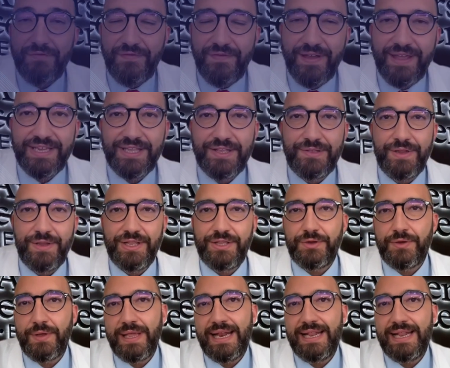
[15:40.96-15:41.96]
phase 3
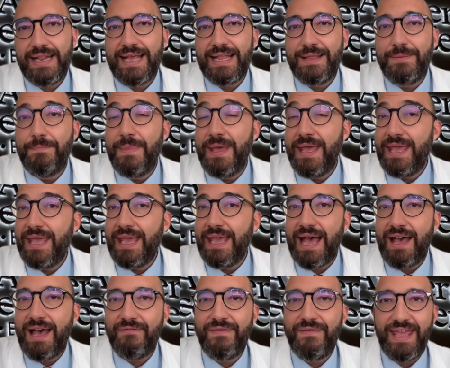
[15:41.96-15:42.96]
trial that may
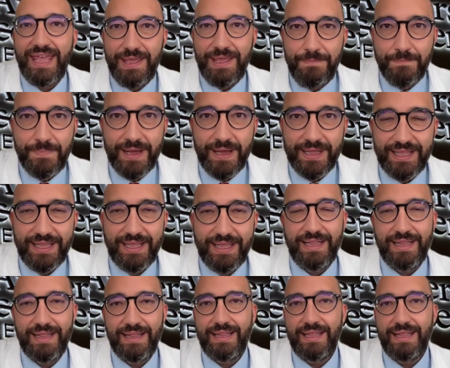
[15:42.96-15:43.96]
have impact
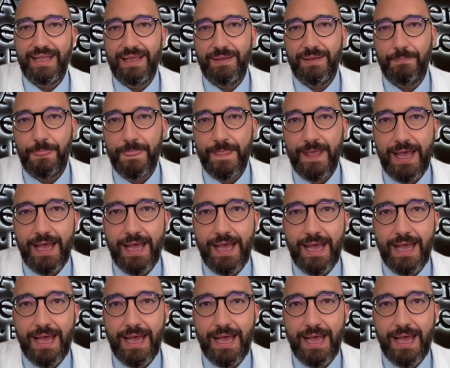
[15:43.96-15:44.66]
in the